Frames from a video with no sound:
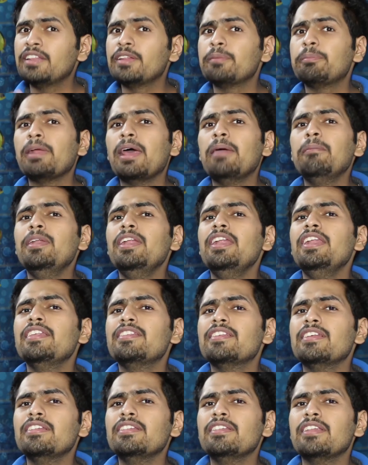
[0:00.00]
The primary
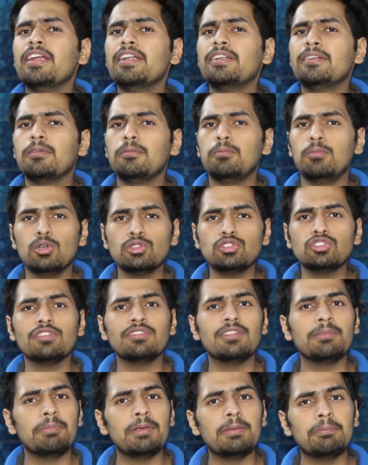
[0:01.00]
reason that most of
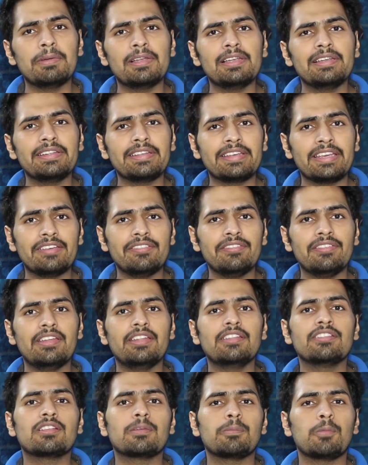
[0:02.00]
the people give
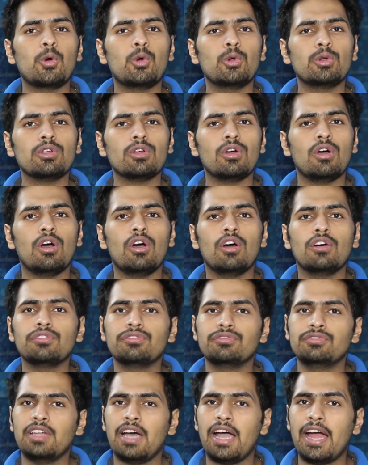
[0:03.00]
in support
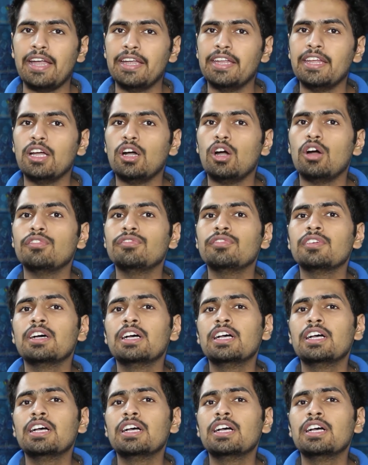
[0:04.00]
of the idea of